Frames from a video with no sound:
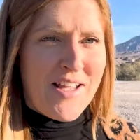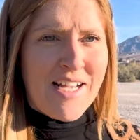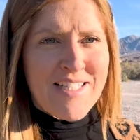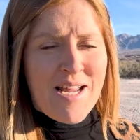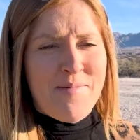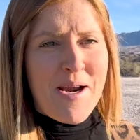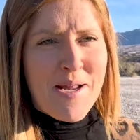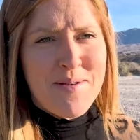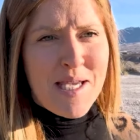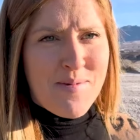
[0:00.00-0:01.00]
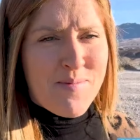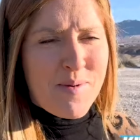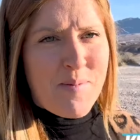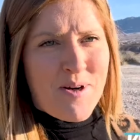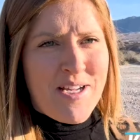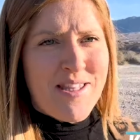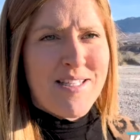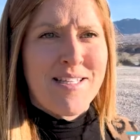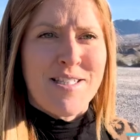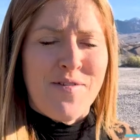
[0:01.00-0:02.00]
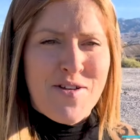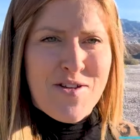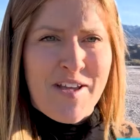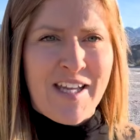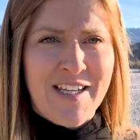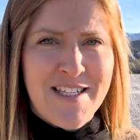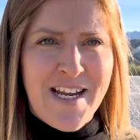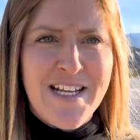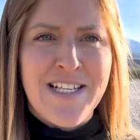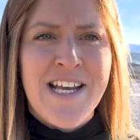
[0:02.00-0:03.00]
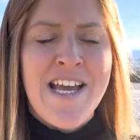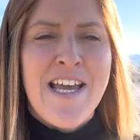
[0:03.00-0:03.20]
Like I said, my name is Cindy McBurney. This is Living United States.